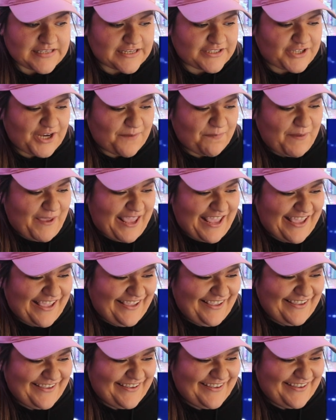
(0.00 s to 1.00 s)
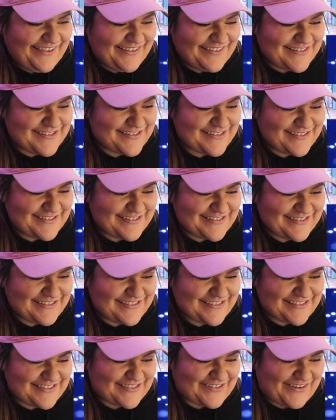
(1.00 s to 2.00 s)
JP!
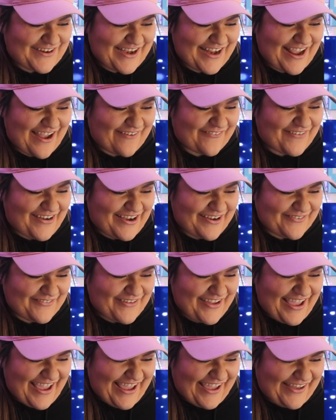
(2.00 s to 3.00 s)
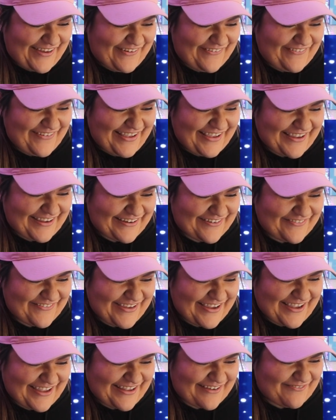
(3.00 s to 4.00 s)
It's turning out right away! Oh my god, oh
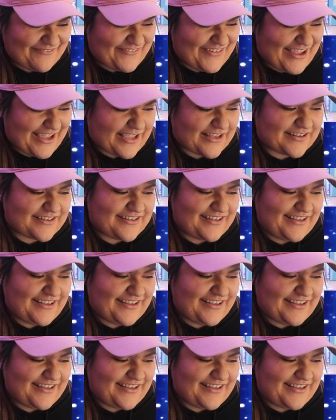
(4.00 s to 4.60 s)
my god, wait!